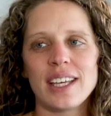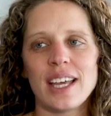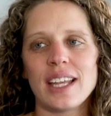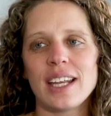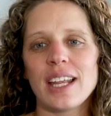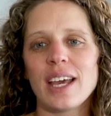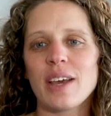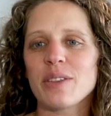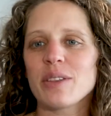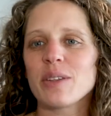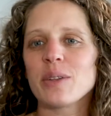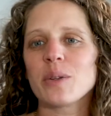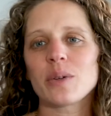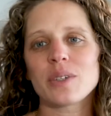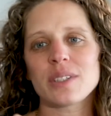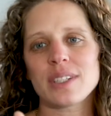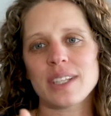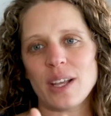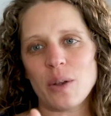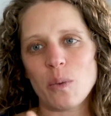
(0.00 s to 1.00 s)
and how the
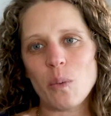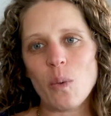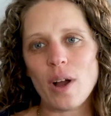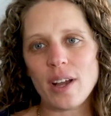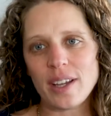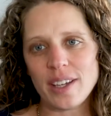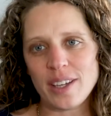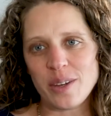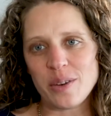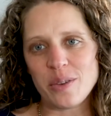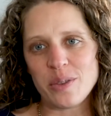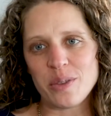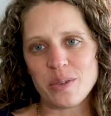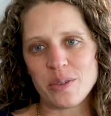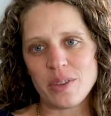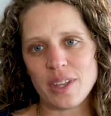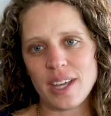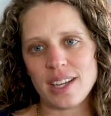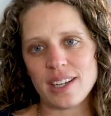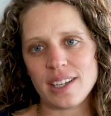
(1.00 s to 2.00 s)
Lord's like walking you
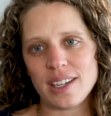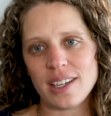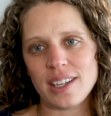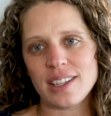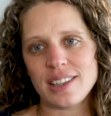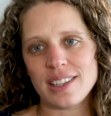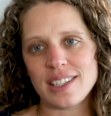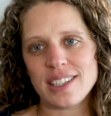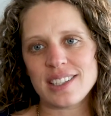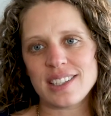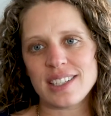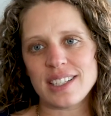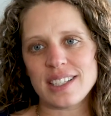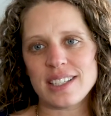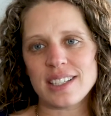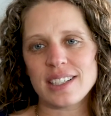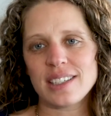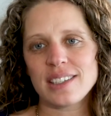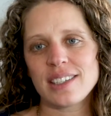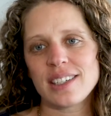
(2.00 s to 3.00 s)
through that in this
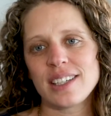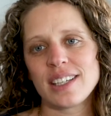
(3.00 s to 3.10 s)
season.